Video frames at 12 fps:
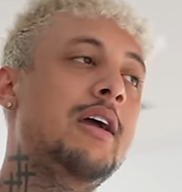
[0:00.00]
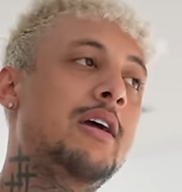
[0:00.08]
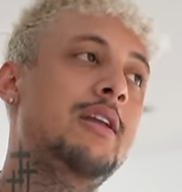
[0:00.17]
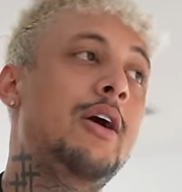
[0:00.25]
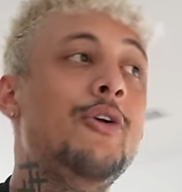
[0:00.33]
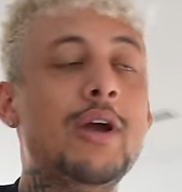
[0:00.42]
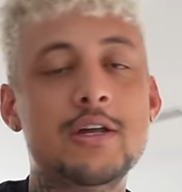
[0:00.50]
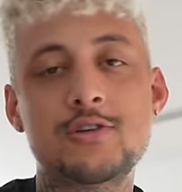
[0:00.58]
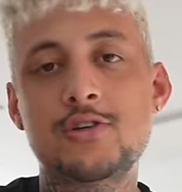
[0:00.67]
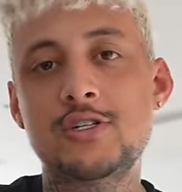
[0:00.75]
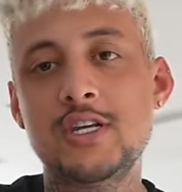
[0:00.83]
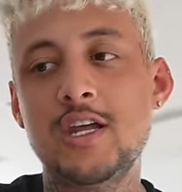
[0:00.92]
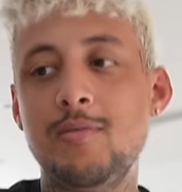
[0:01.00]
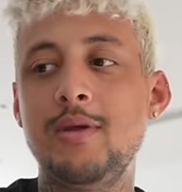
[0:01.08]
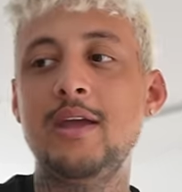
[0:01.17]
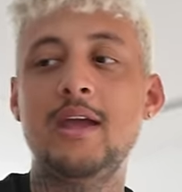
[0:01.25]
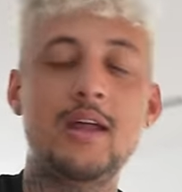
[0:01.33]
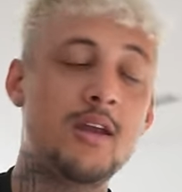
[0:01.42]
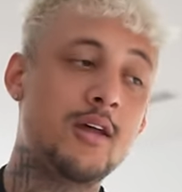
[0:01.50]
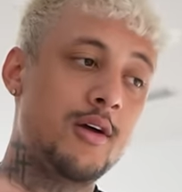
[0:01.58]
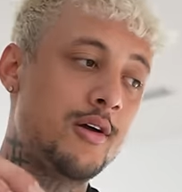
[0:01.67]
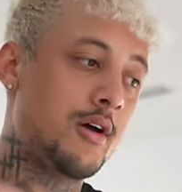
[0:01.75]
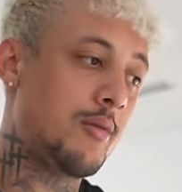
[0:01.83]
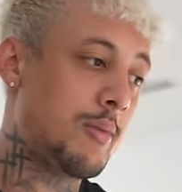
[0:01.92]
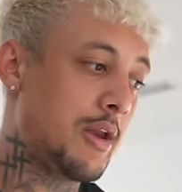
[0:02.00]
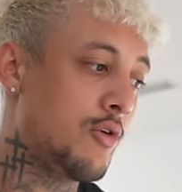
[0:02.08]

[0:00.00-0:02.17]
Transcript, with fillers: and now you guys are seeing me in my